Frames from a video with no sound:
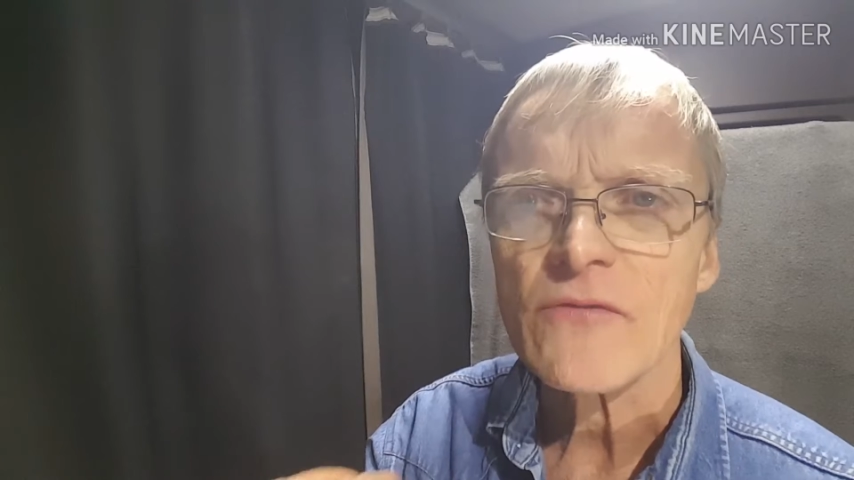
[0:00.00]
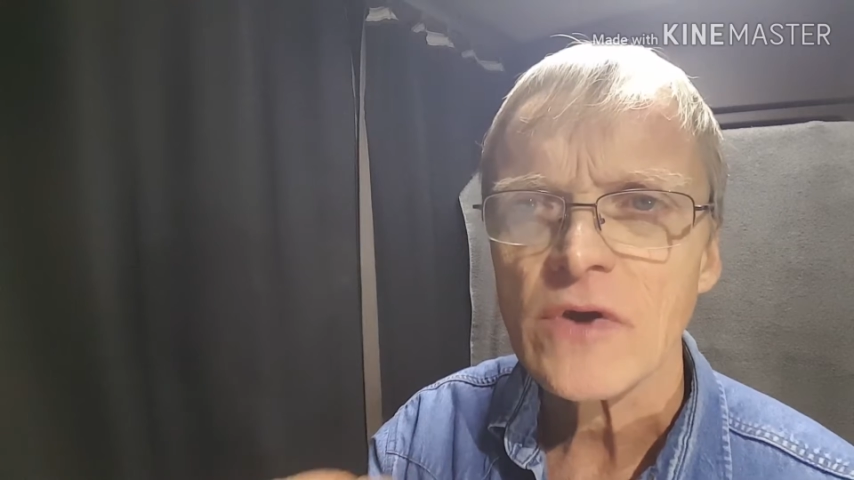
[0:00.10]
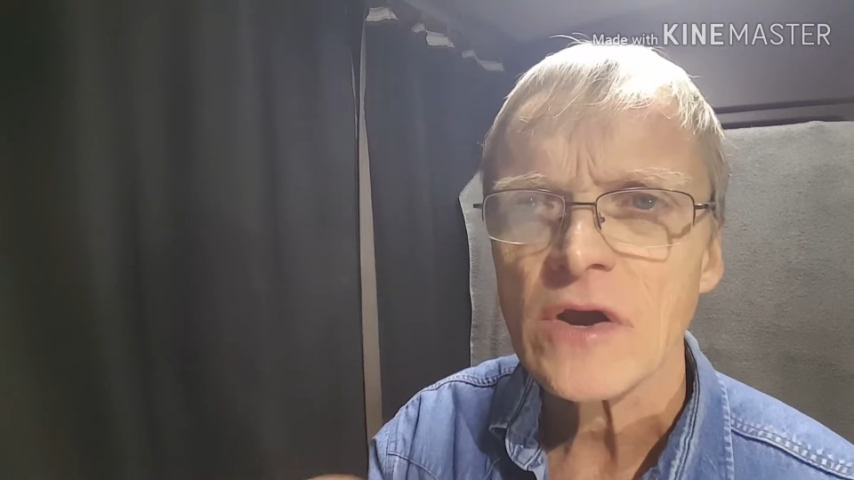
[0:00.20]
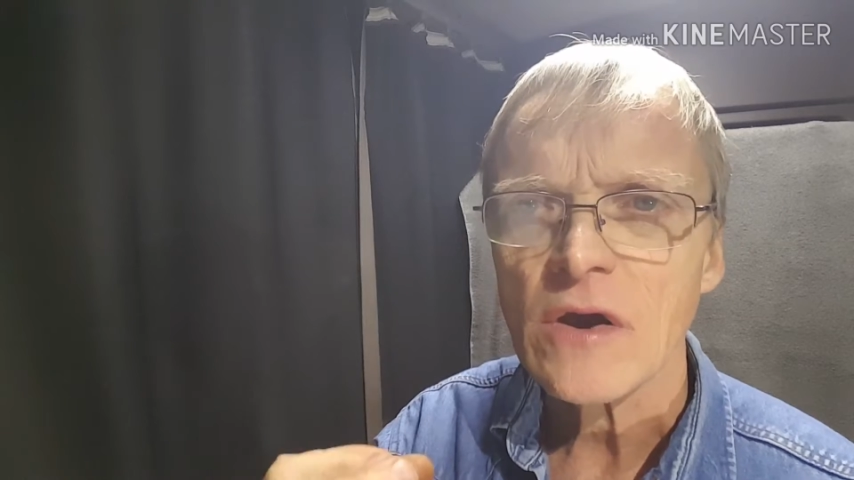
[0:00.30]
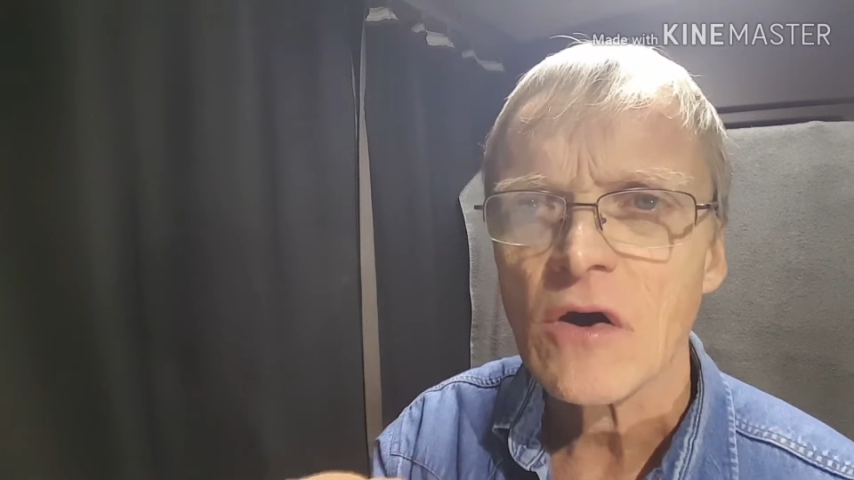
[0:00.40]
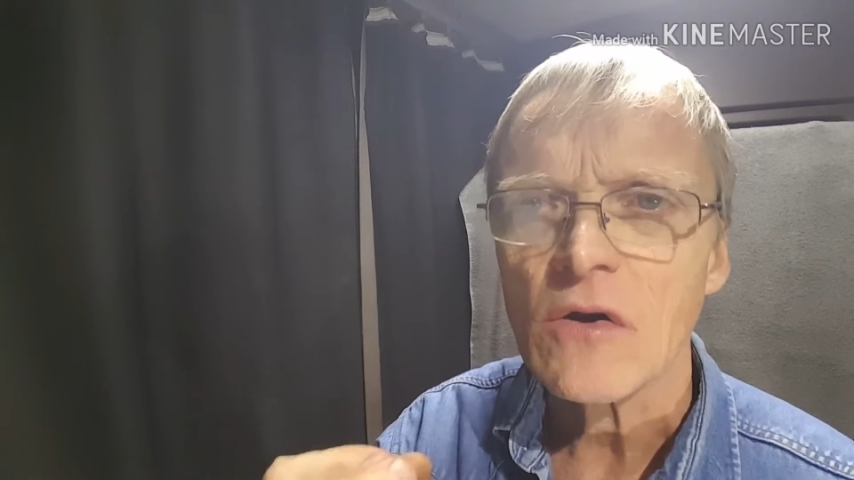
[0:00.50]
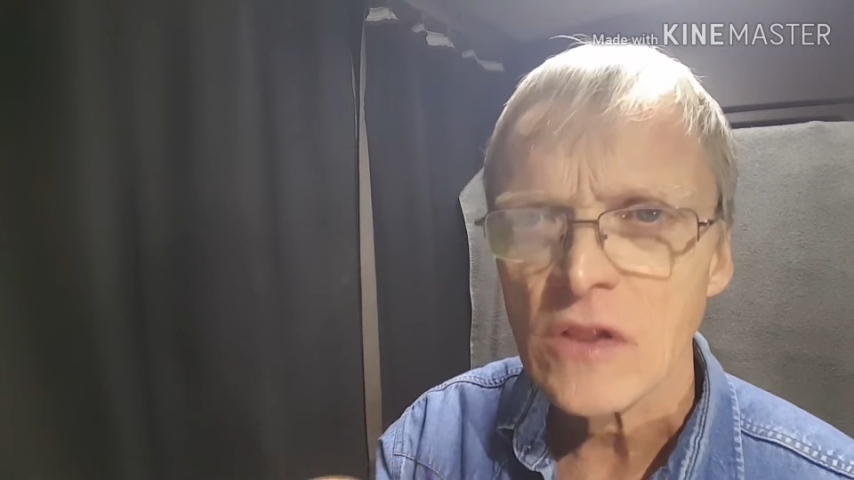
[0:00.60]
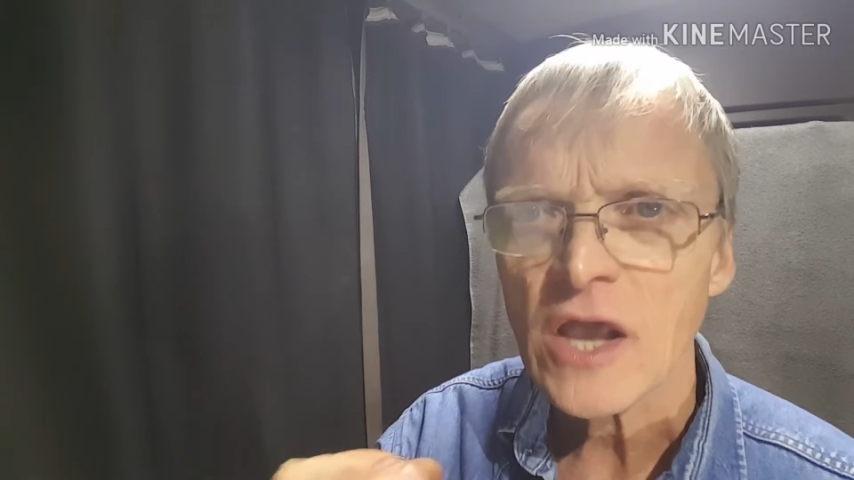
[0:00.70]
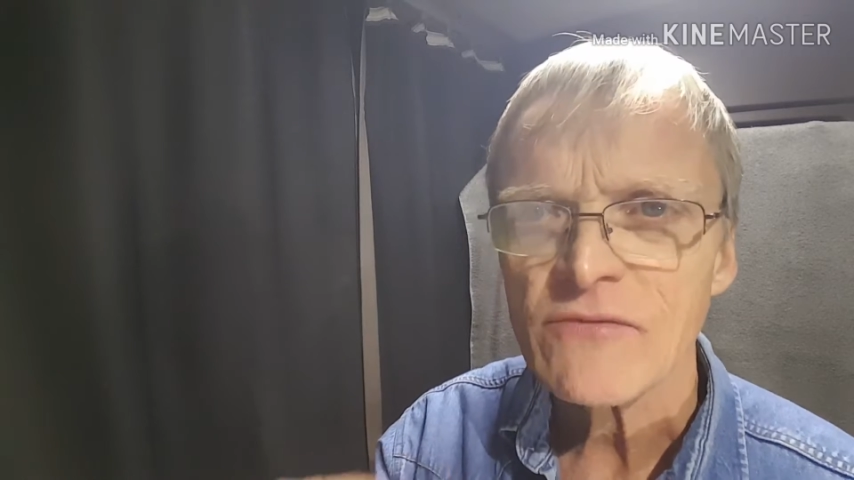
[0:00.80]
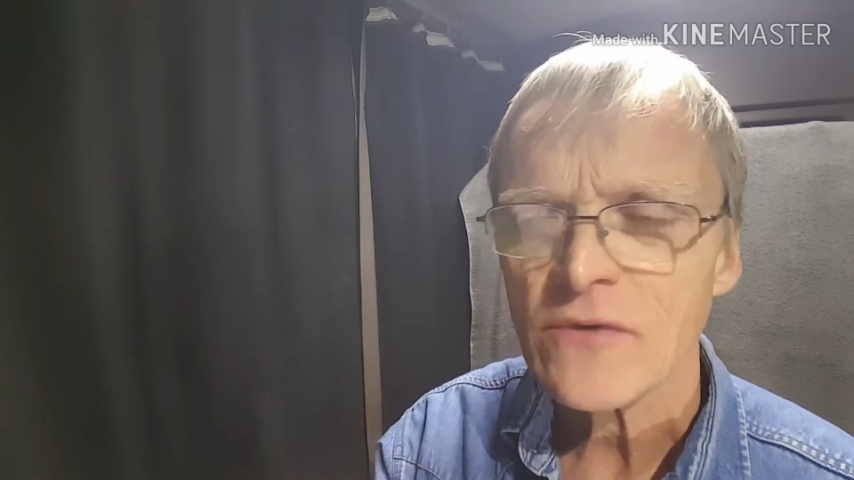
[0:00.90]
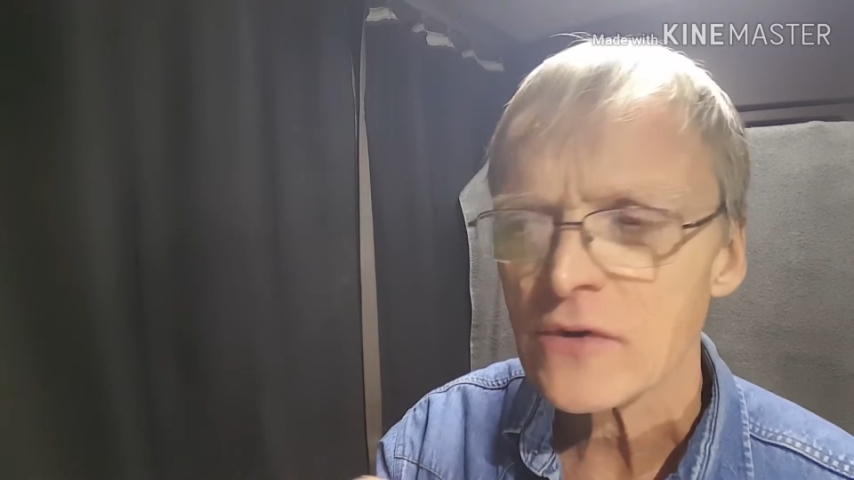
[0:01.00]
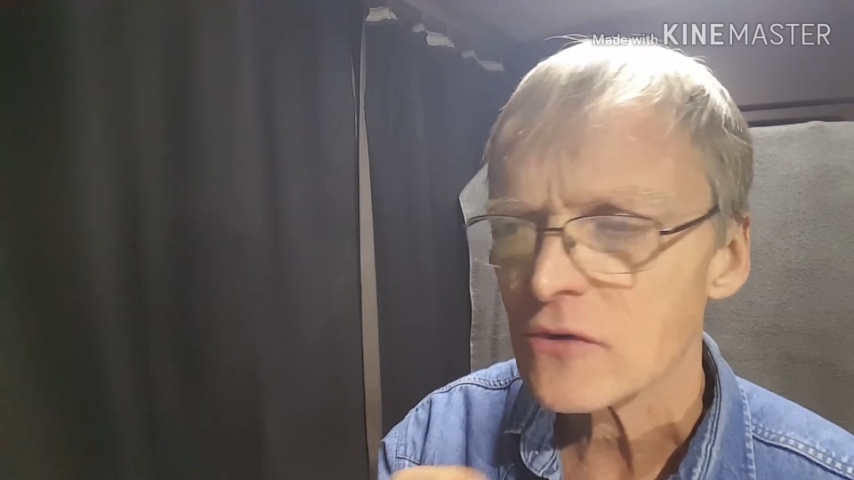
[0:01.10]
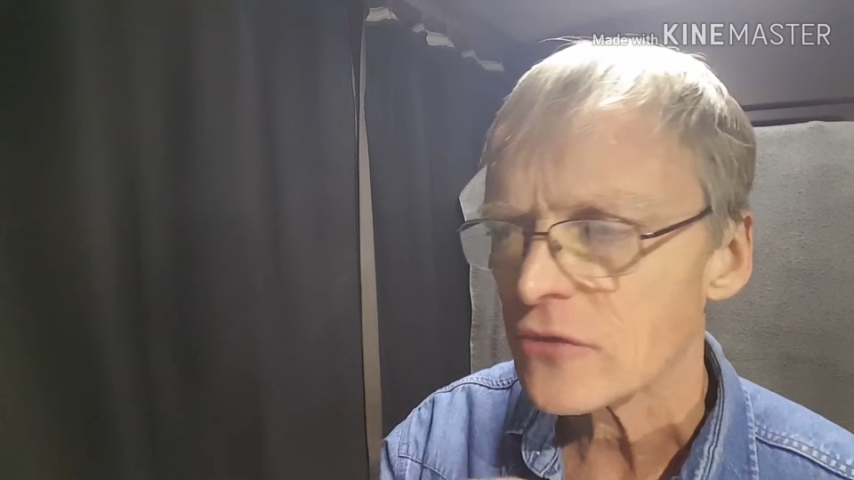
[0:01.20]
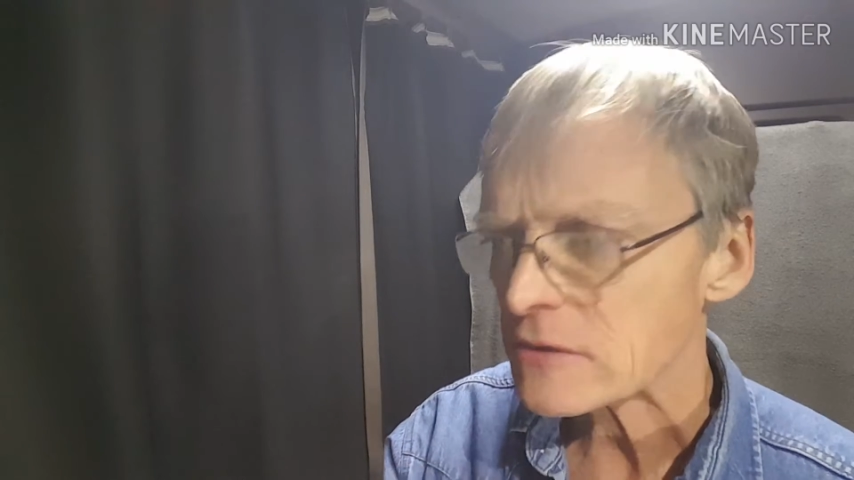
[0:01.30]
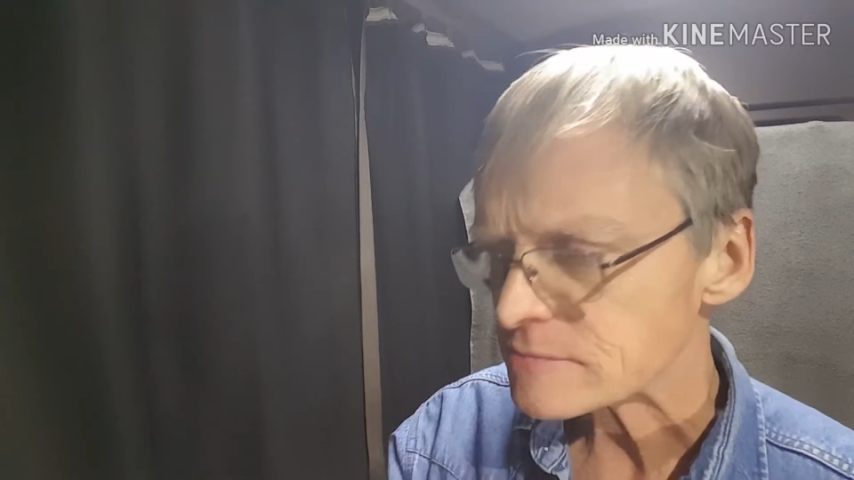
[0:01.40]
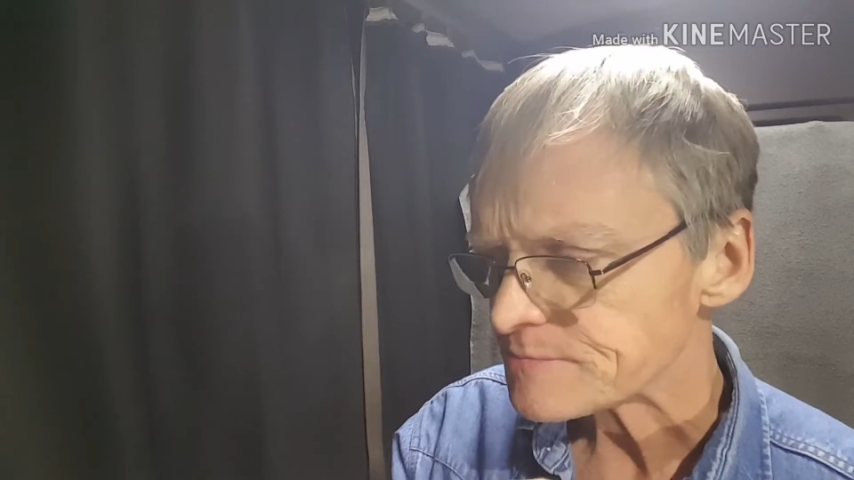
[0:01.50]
for all life on Earth.